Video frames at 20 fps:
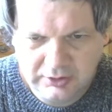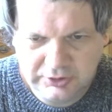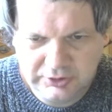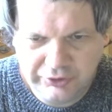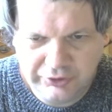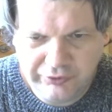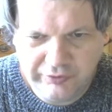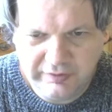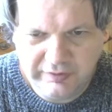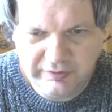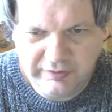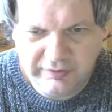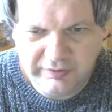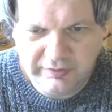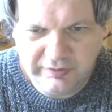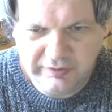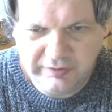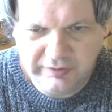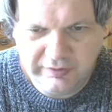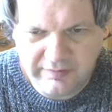
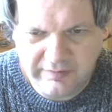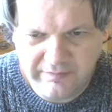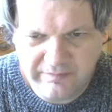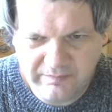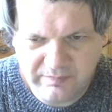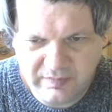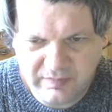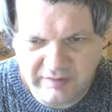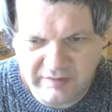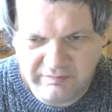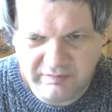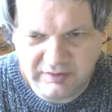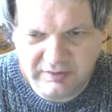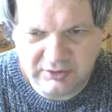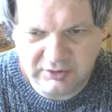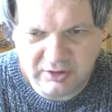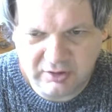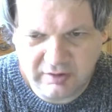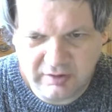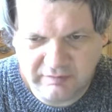During this time, the
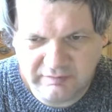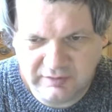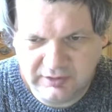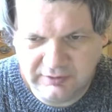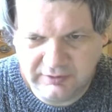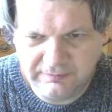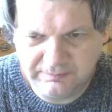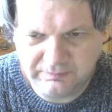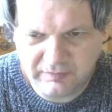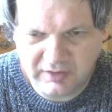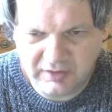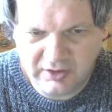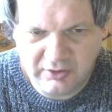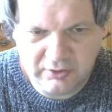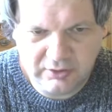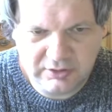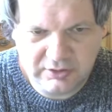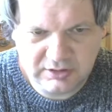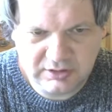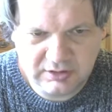photographer
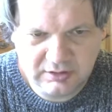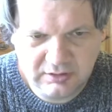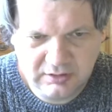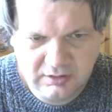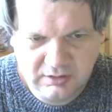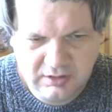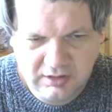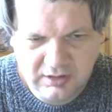used